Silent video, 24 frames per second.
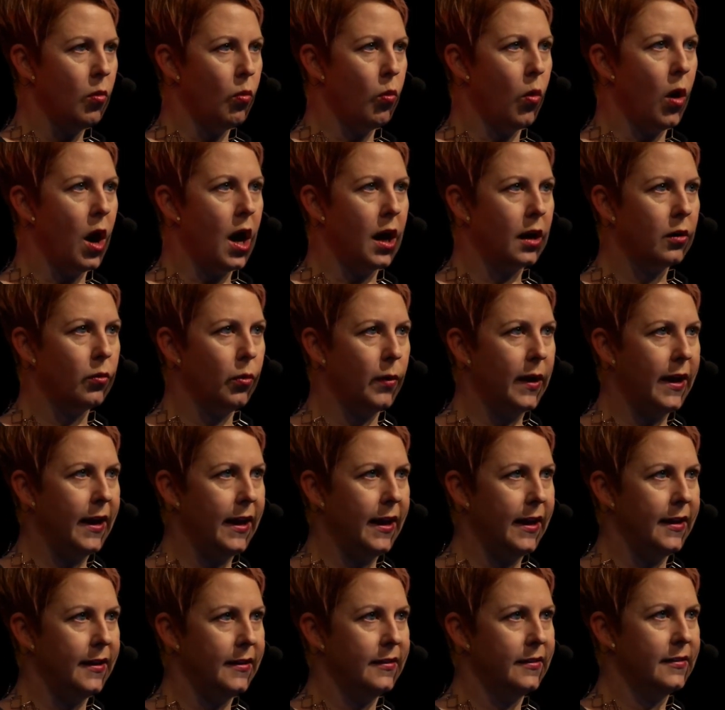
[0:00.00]

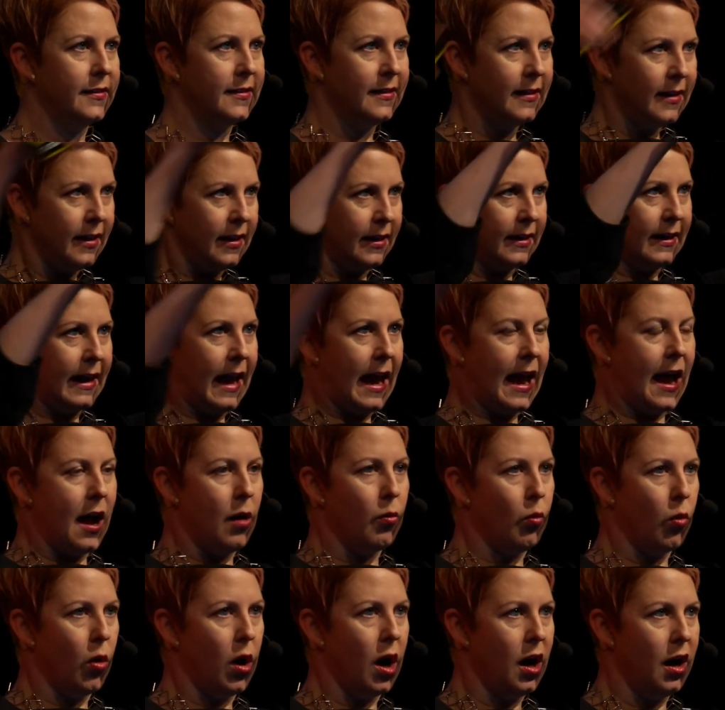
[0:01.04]
walkways,
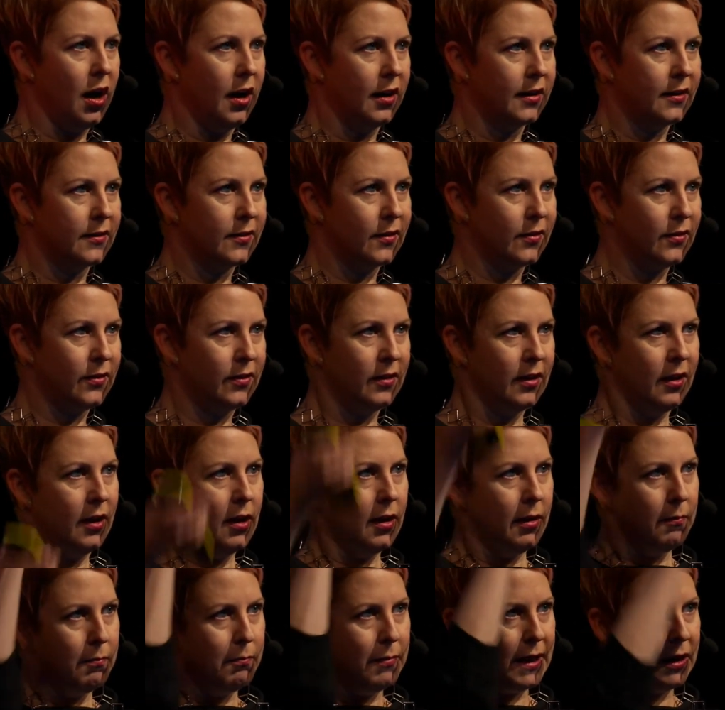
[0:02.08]
catwalks,
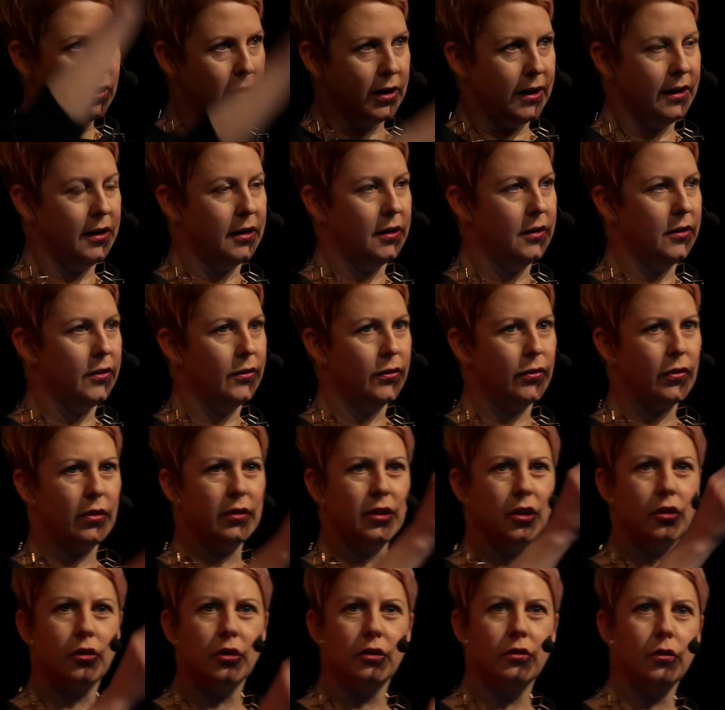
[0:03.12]
barriers, and
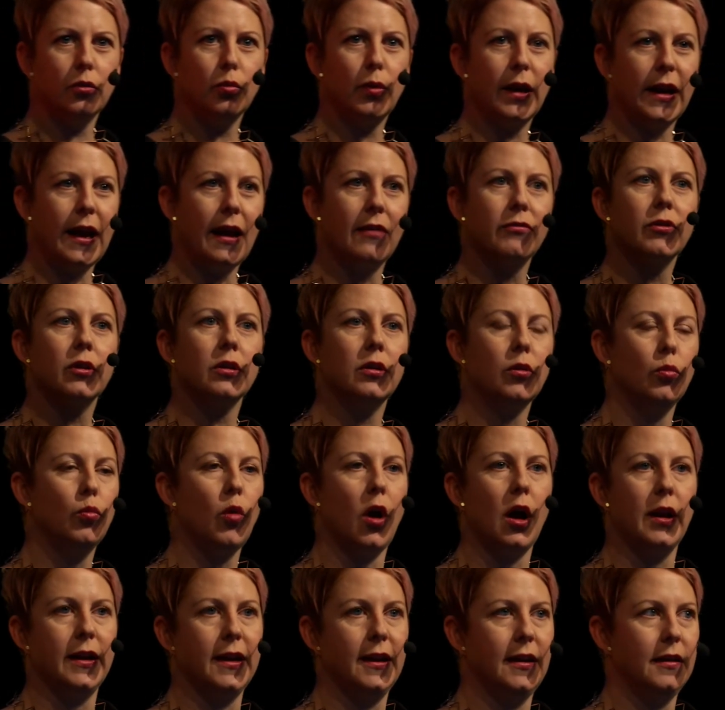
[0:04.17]
you could do whatever you
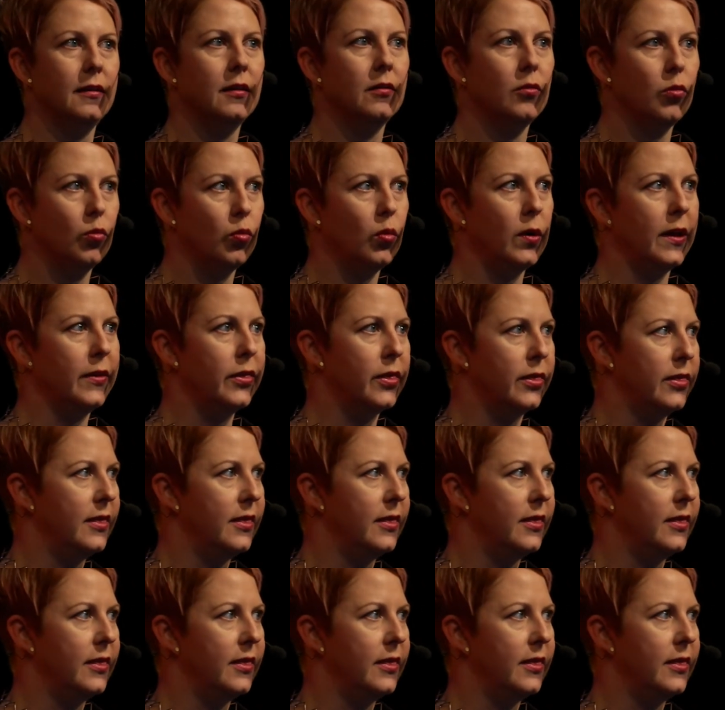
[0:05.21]
wanted with